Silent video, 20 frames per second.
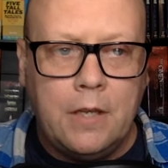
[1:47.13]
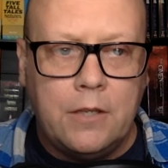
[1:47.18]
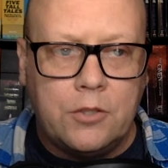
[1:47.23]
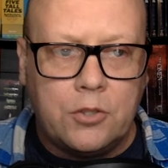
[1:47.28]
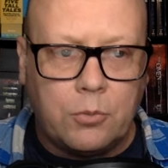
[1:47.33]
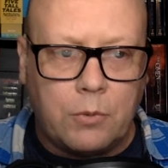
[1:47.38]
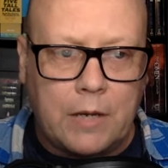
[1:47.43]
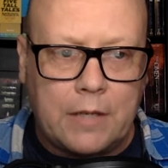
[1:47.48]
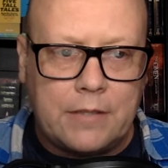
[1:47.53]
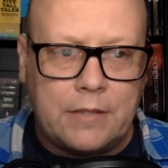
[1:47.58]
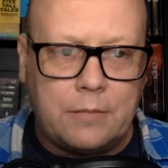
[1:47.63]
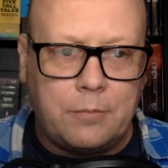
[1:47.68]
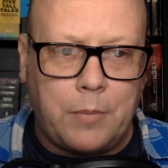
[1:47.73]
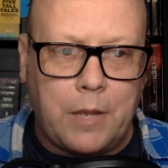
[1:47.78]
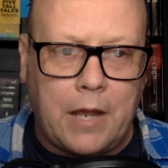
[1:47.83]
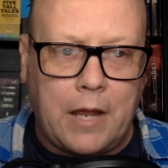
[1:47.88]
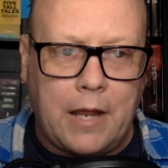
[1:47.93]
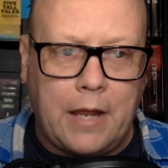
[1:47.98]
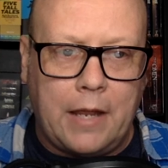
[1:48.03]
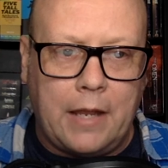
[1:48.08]
directed
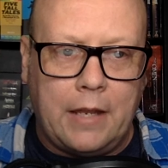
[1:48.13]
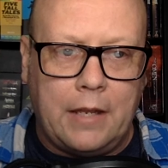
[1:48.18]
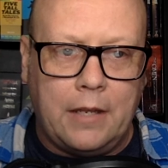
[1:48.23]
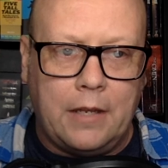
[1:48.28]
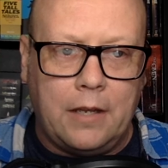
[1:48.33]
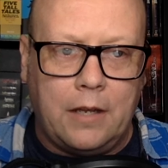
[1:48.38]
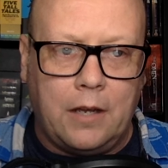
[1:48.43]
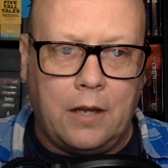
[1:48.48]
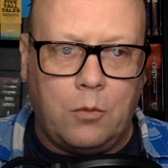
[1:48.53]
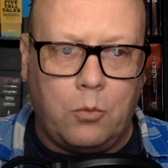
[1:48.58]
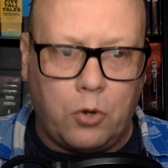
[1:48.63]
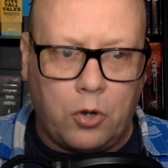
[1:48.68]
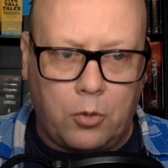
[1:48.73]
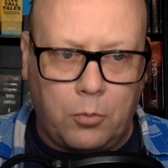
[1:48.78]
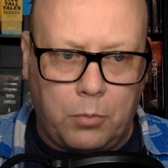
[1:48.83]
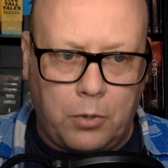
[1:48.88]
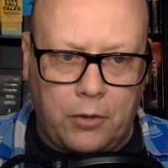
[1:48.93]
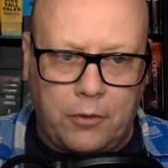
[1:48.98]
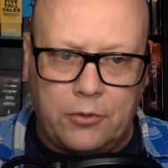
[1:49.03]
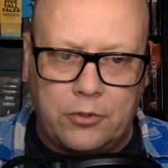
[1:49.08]
by Warner
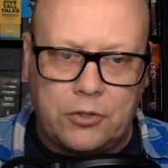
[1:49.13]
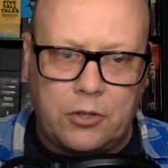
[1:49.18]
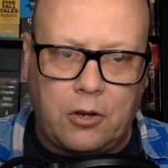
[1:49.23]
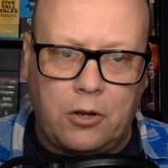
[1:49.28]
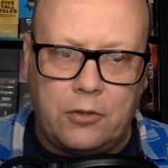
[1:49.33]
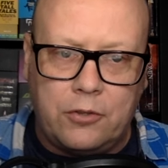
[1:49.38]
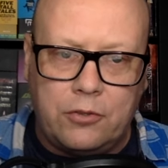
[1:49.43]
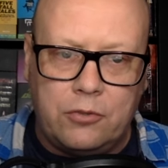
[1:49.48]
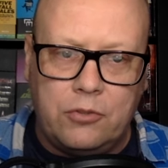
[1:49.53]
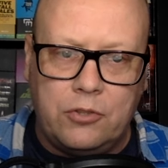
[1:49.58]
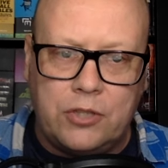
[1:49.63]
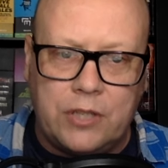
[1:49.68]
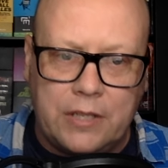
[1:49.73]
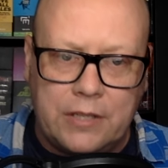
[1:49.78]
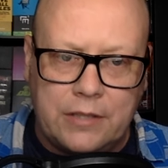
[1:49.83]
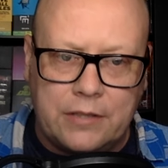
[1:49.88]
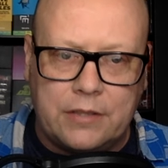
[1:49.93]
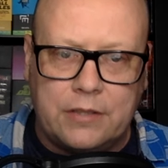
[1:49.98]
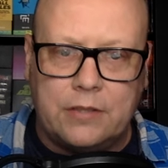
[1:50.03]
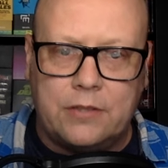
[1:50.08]
Brothers cartoon
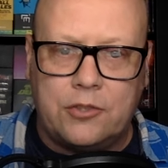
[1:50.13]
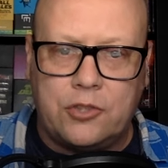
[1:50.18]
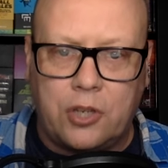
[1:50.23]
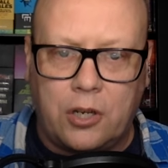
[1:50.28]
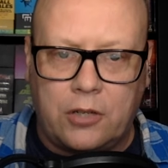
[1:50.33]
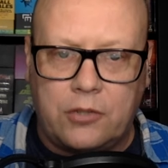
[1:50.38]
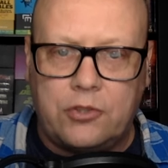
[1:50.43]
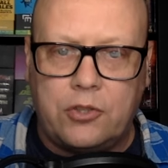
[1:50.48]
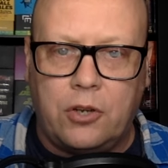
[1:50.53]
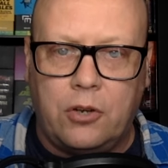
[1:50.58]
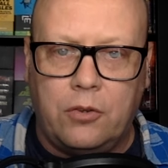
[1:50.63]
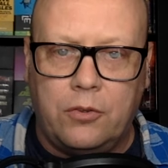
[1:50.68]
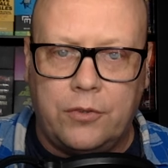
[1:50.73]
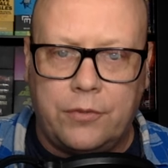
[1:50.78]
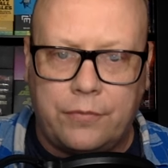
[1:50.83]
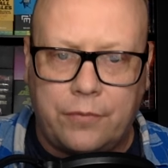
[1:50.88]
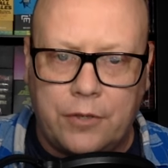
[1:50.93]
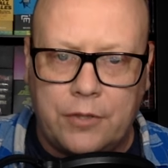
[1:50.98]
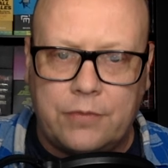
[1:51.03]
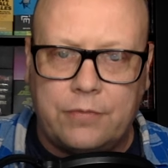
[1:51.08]
geniuses Chuck Jones,
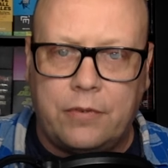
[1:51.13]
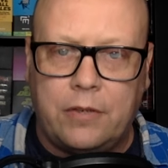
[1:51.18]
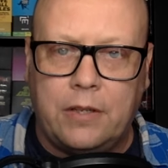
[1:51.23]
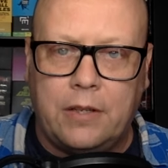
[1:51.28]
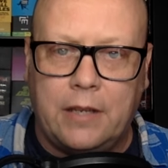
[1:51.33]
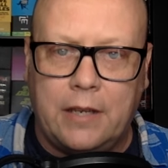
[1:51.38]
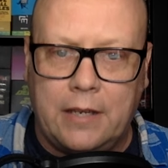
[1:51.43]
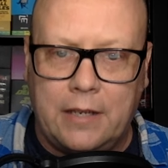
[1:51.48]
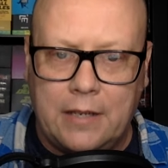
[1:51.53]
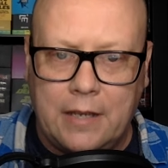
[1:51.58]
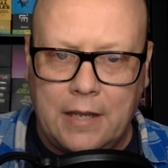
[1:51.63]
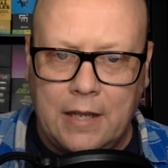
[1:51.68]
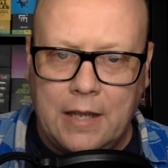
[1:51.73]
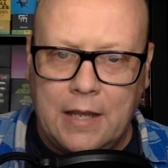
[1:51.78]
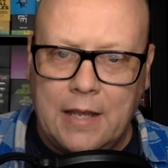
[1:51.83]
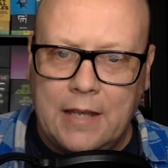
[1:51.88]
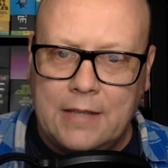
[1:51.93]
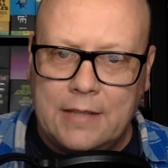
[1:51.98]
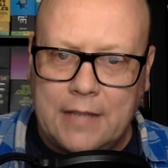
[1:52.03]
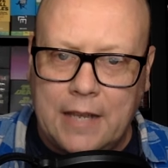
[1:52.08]
Friz Freleng,
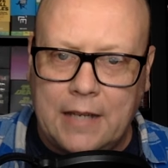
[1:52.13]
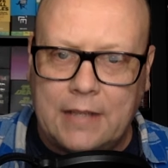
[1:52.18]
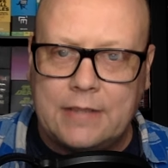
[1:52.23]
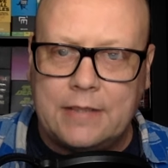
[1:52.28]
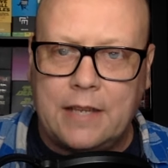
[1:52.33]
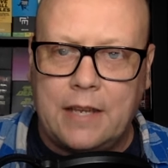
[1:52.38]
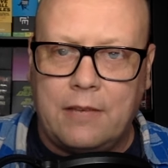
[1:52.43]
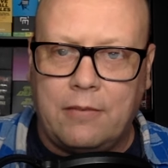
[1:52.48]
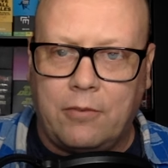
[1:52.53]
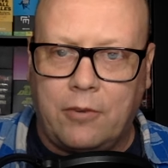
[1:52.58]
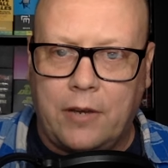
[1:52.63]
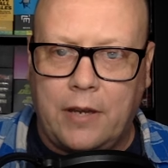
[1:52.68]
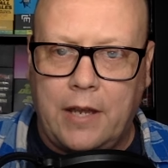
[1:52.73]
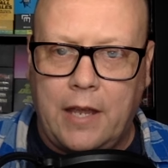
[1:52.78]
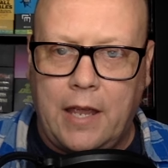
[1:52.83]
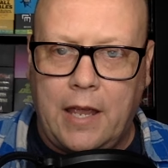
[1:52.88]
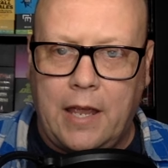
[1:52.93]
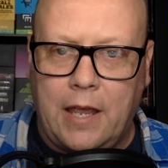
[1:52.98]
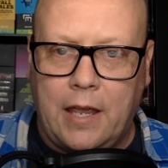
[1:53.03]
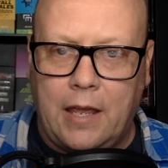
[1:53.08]
Tex
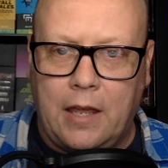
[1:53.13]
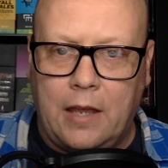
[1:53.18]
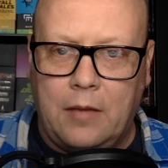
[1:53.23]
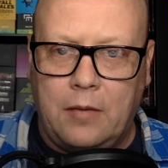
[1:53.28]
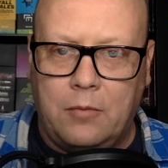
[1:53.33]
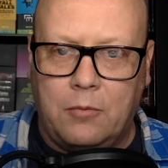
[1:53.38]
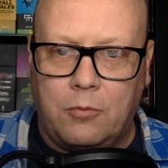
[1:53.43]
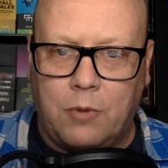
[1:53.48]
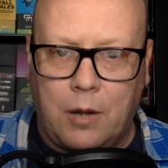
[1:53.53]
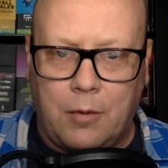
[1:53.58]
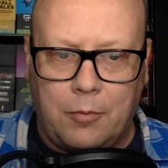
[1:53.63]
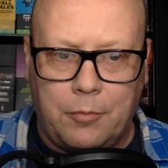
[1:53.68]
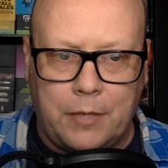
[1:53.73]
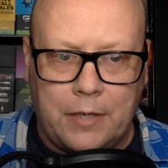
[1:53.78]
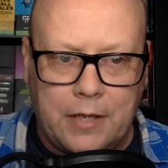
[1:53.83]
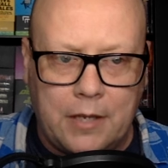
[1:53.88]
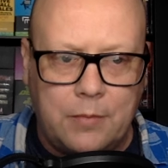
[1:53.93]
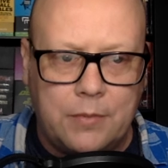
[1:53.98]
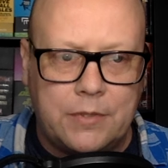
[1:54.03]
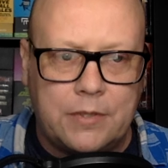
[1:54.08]
Avery, and Robert
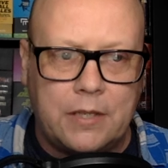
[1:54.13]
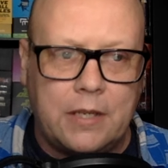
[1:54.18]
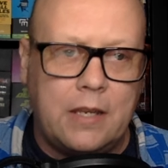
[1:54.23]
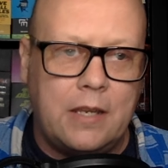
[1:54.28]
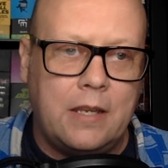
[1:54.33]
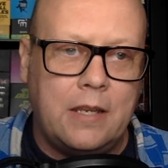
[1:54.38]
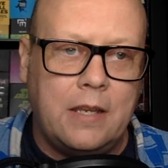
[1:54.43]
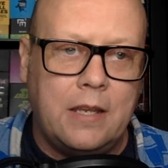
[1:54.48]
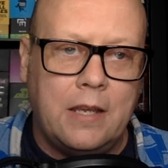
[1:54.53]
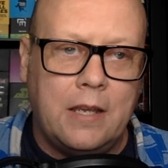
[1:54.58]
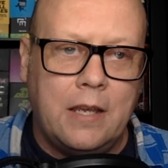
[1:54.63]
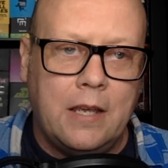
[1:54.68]
McKimson.